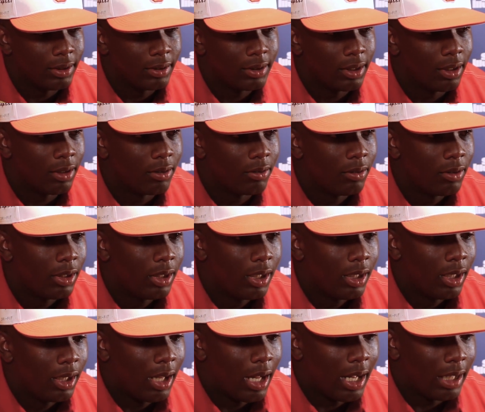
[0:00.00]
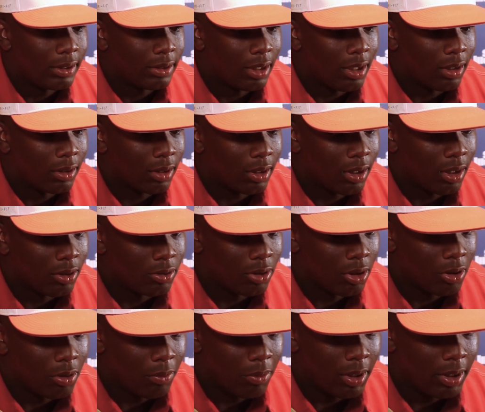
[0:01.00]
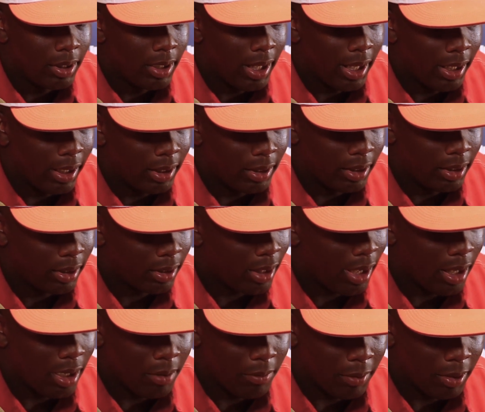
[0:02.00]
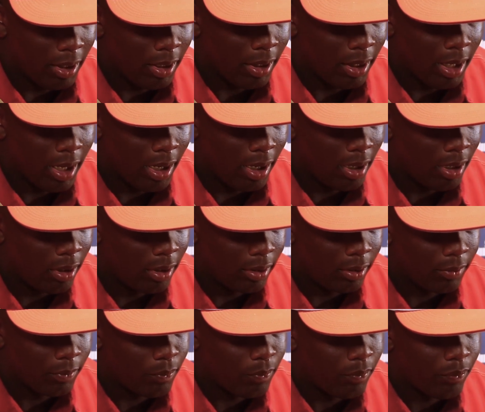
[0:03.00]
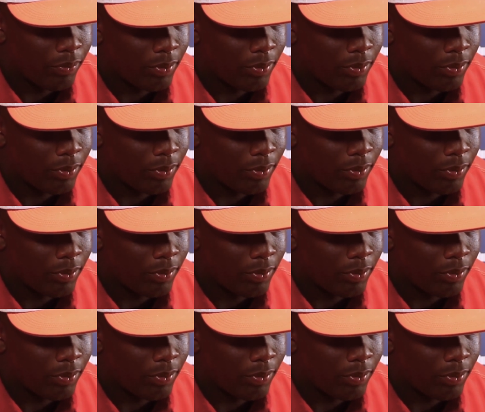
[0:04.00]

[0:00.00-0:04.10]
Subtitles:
And so I talked to Coach Odom Monday, and then Caleb Kelly got hurt,